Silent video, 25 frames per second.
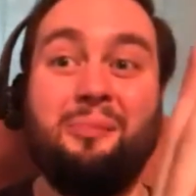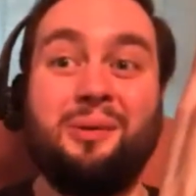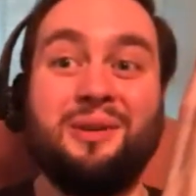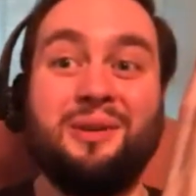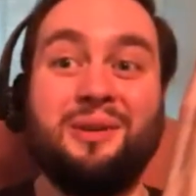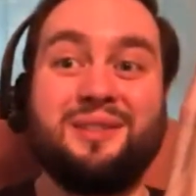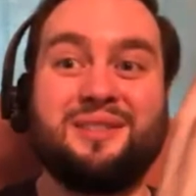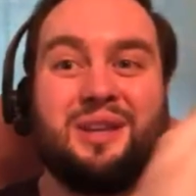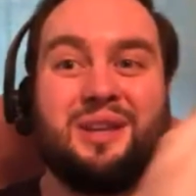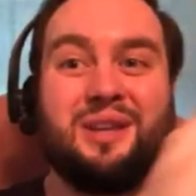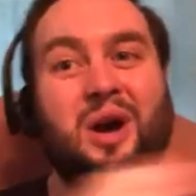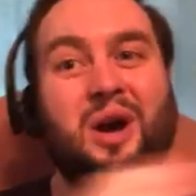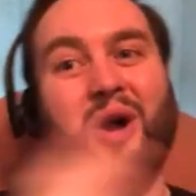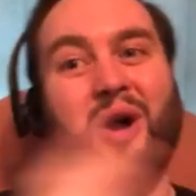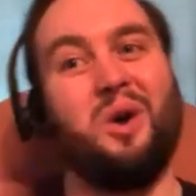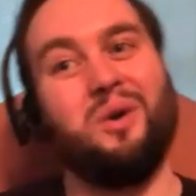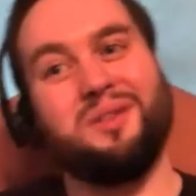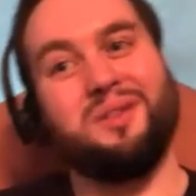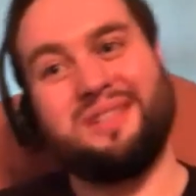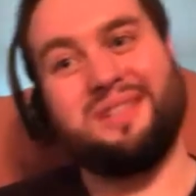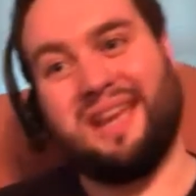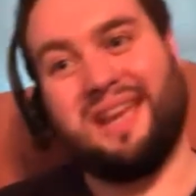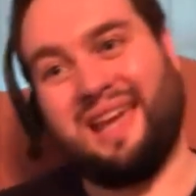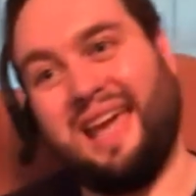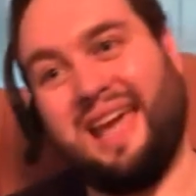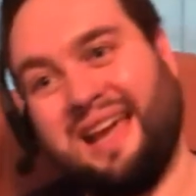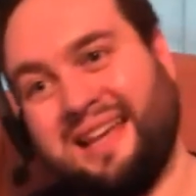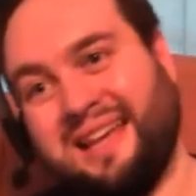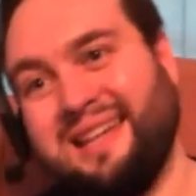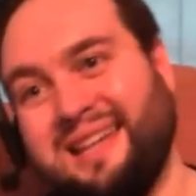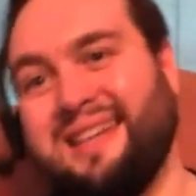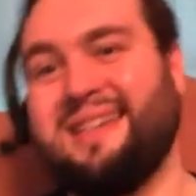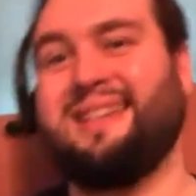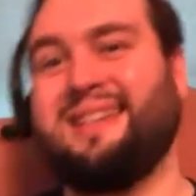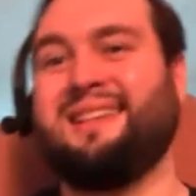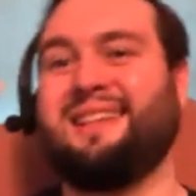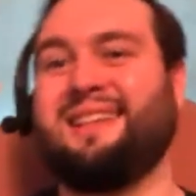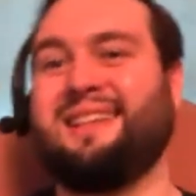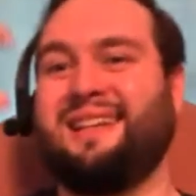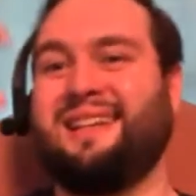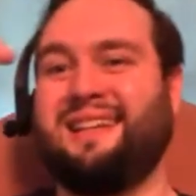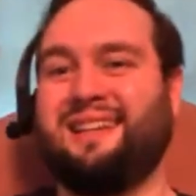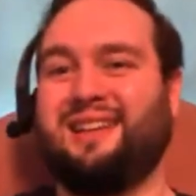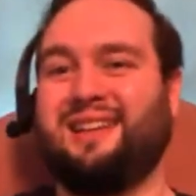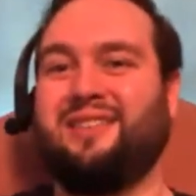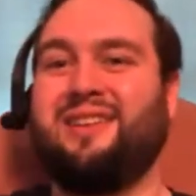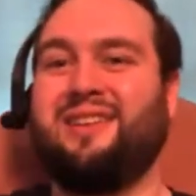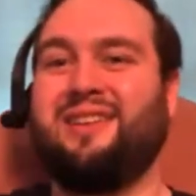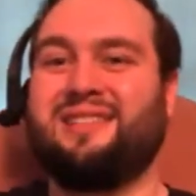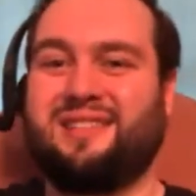So technically
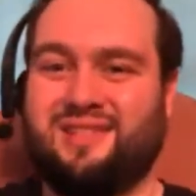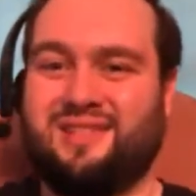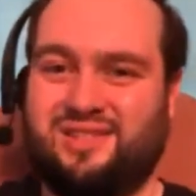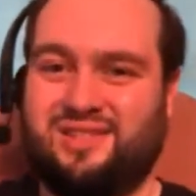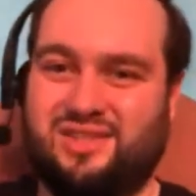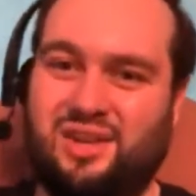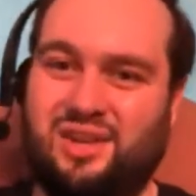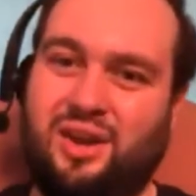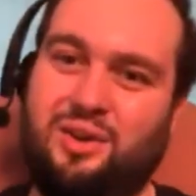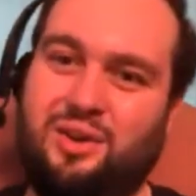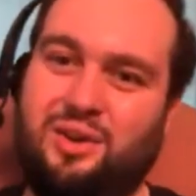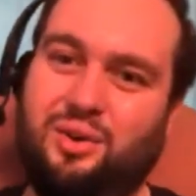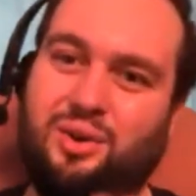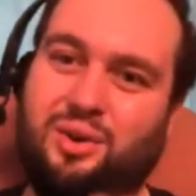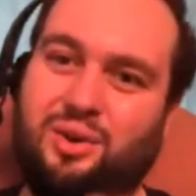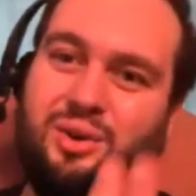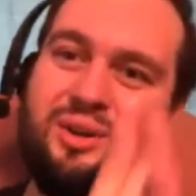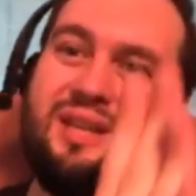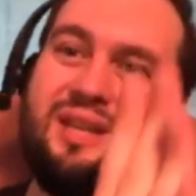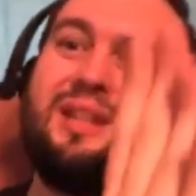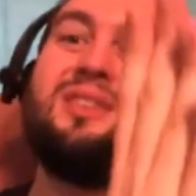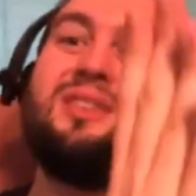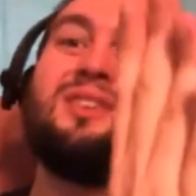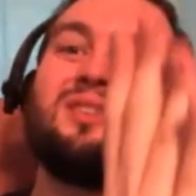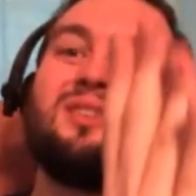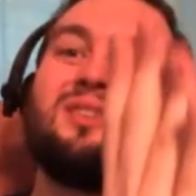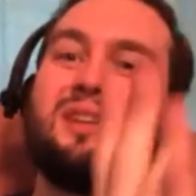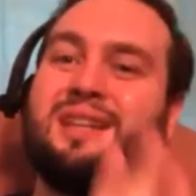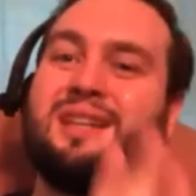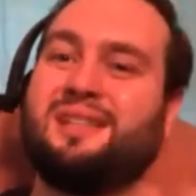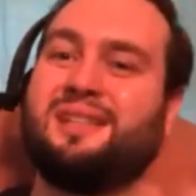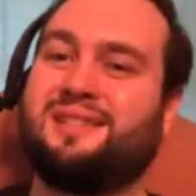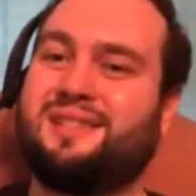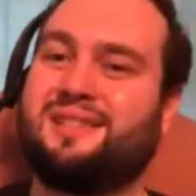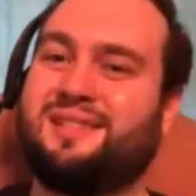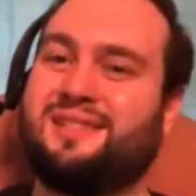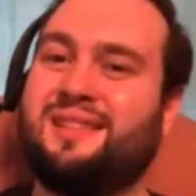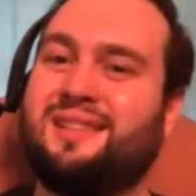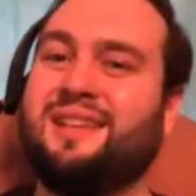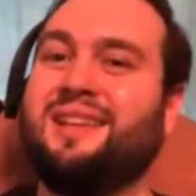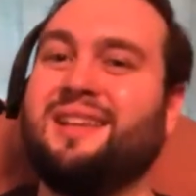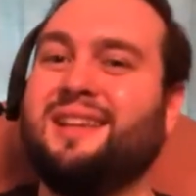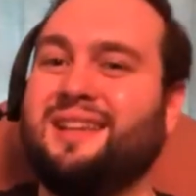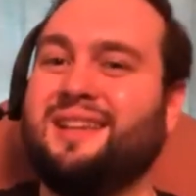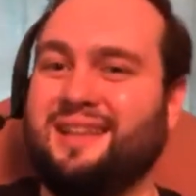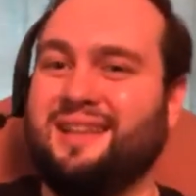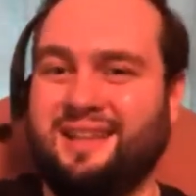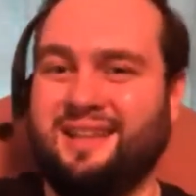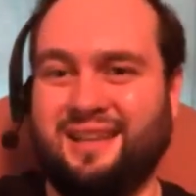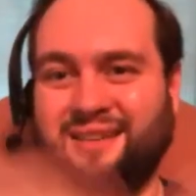there is a subtle increase
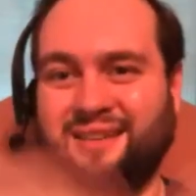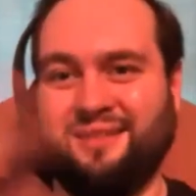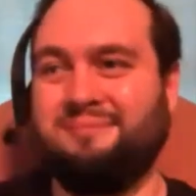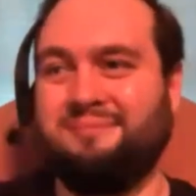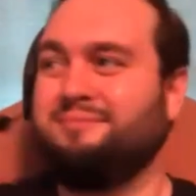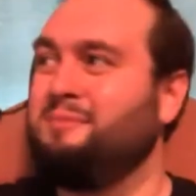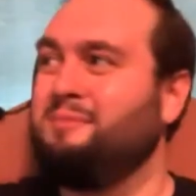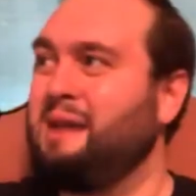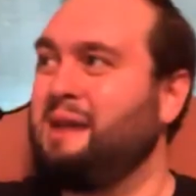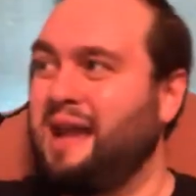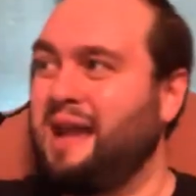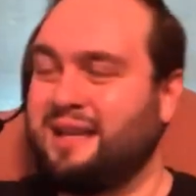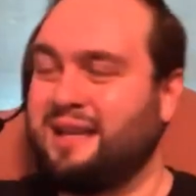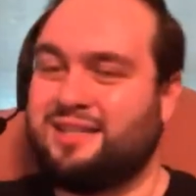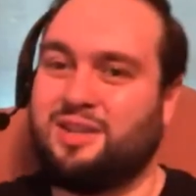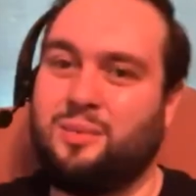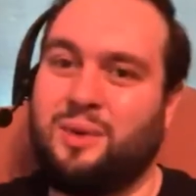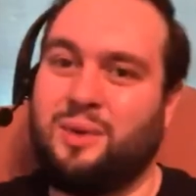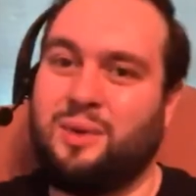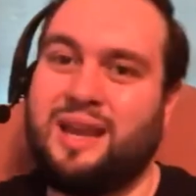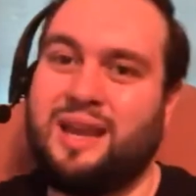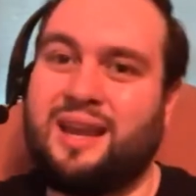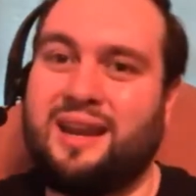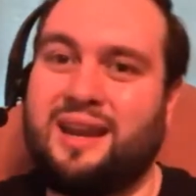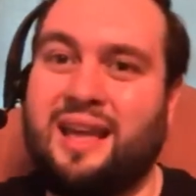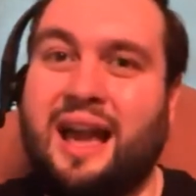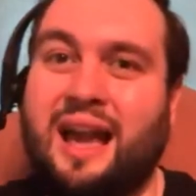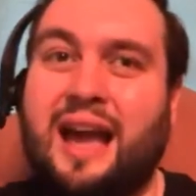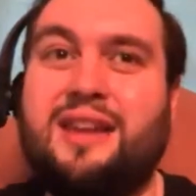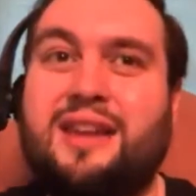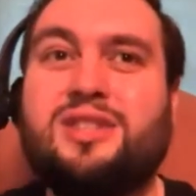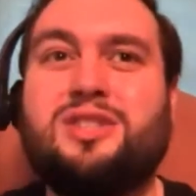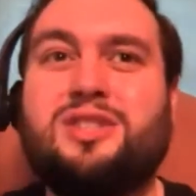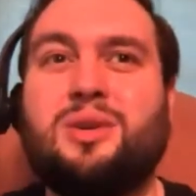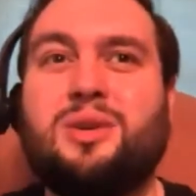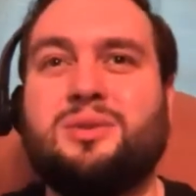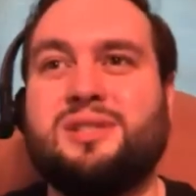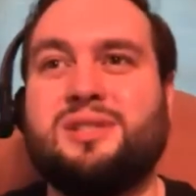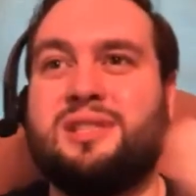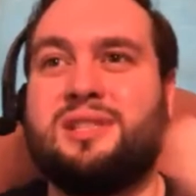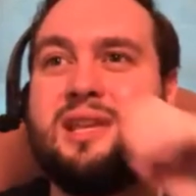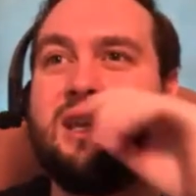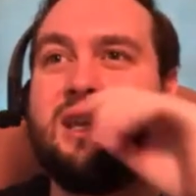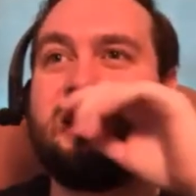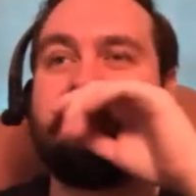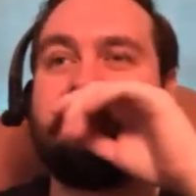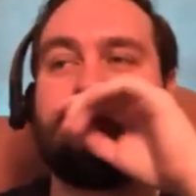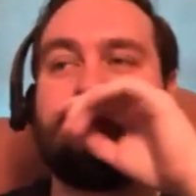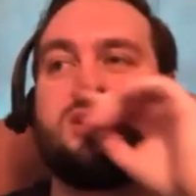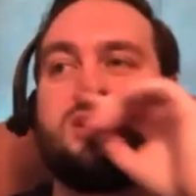in mass awakening. I just don't see
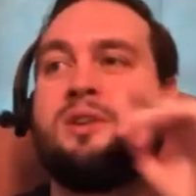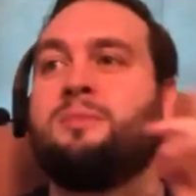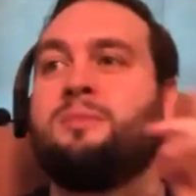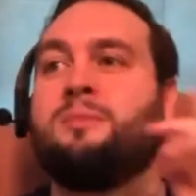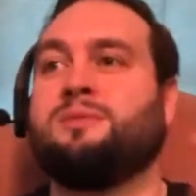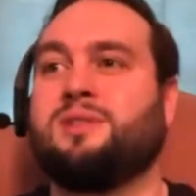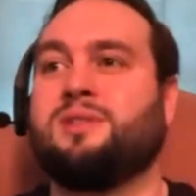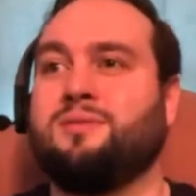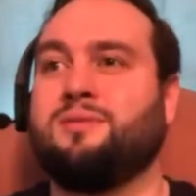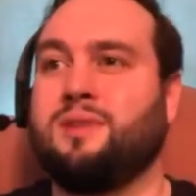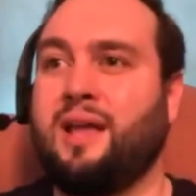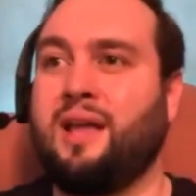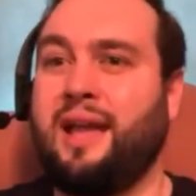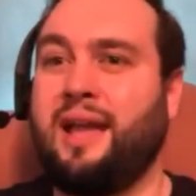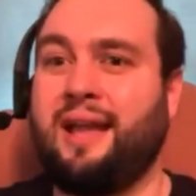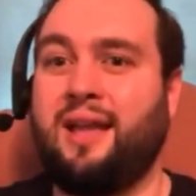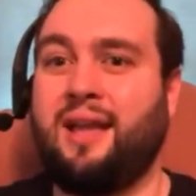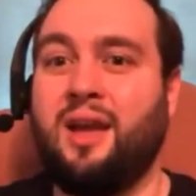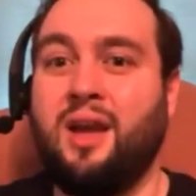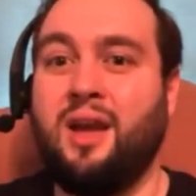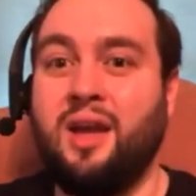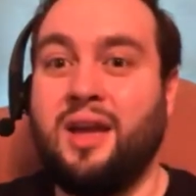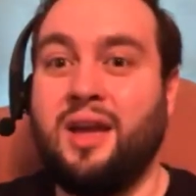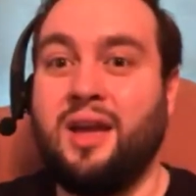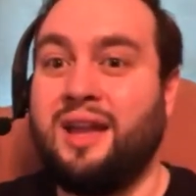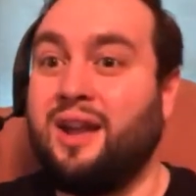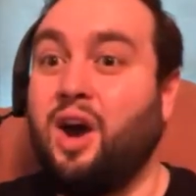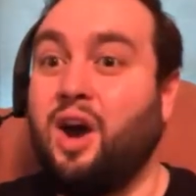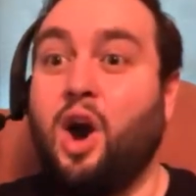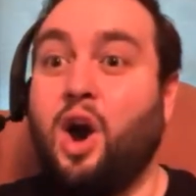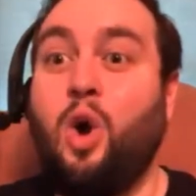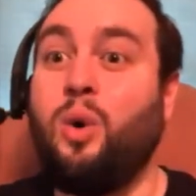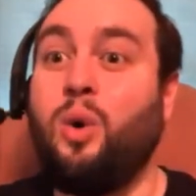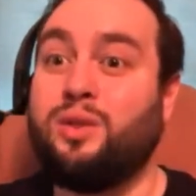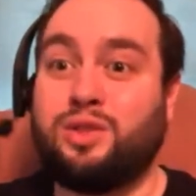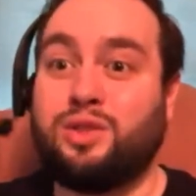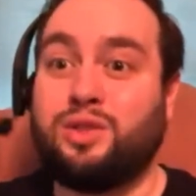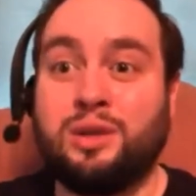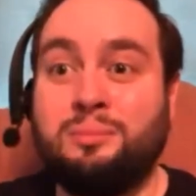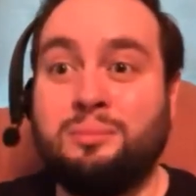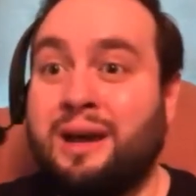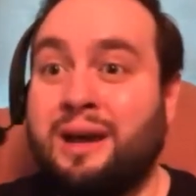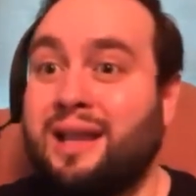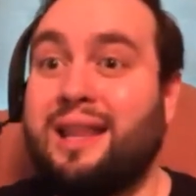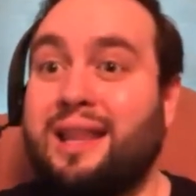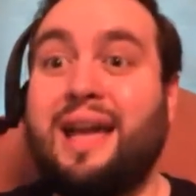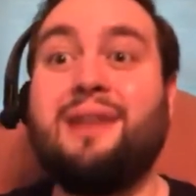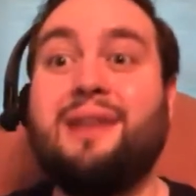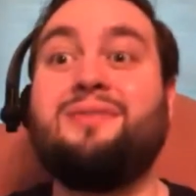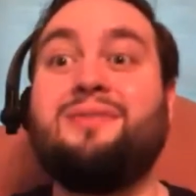it in terms of like, oh, within my
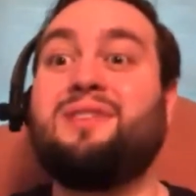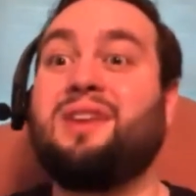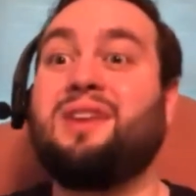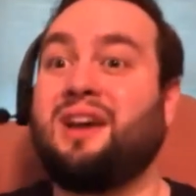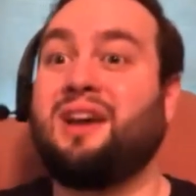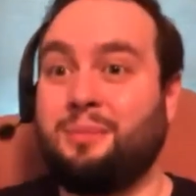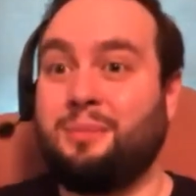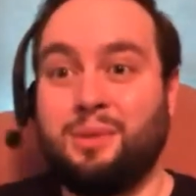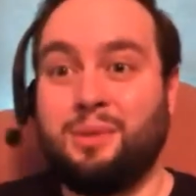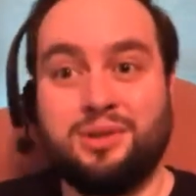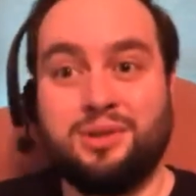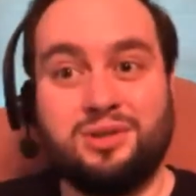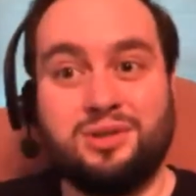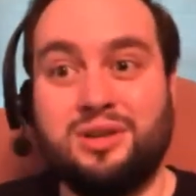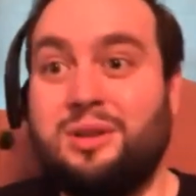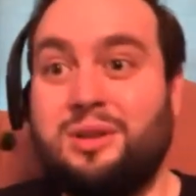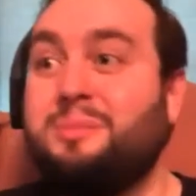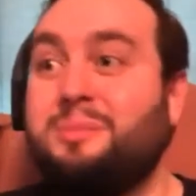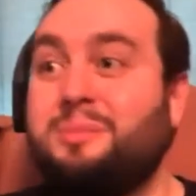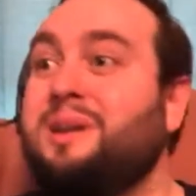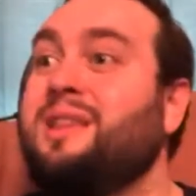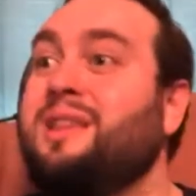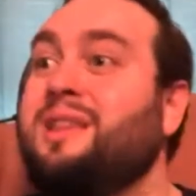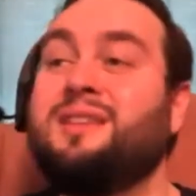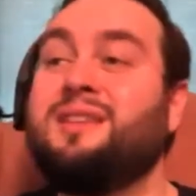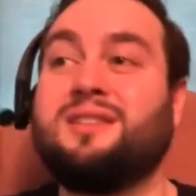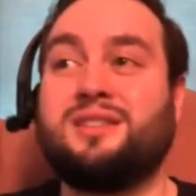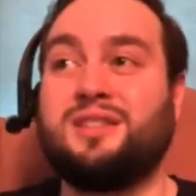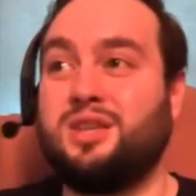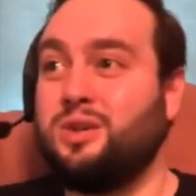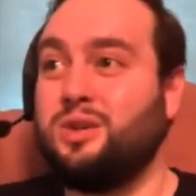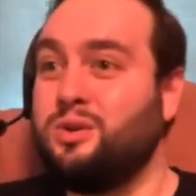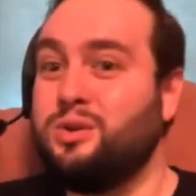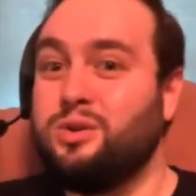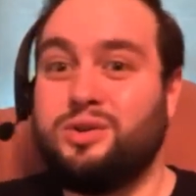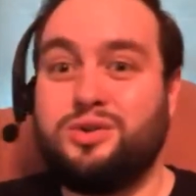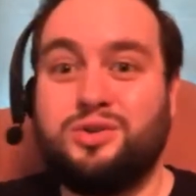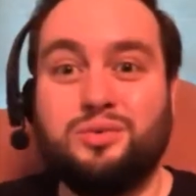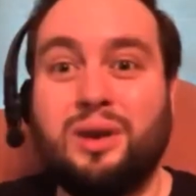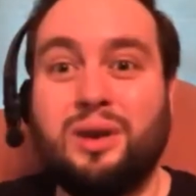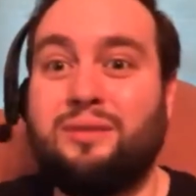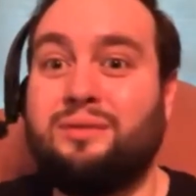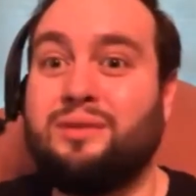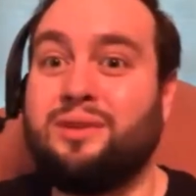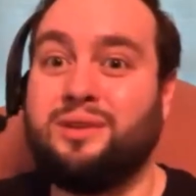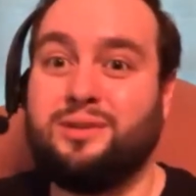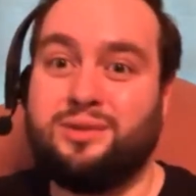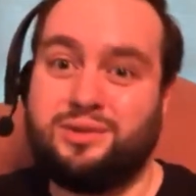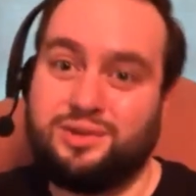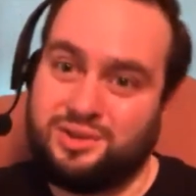lifetime, there's going to be this huge
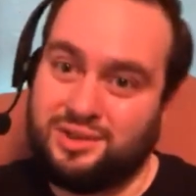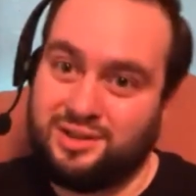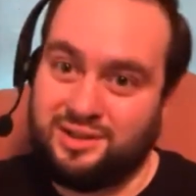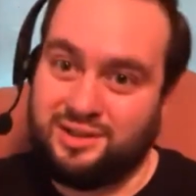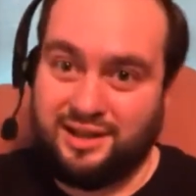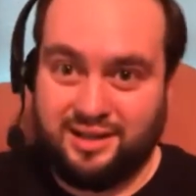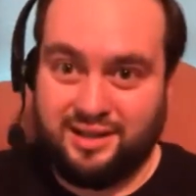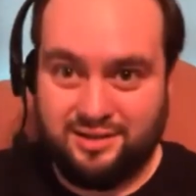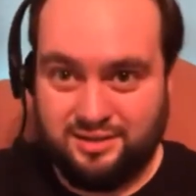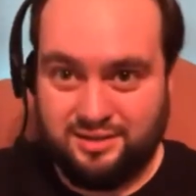revolution. Like,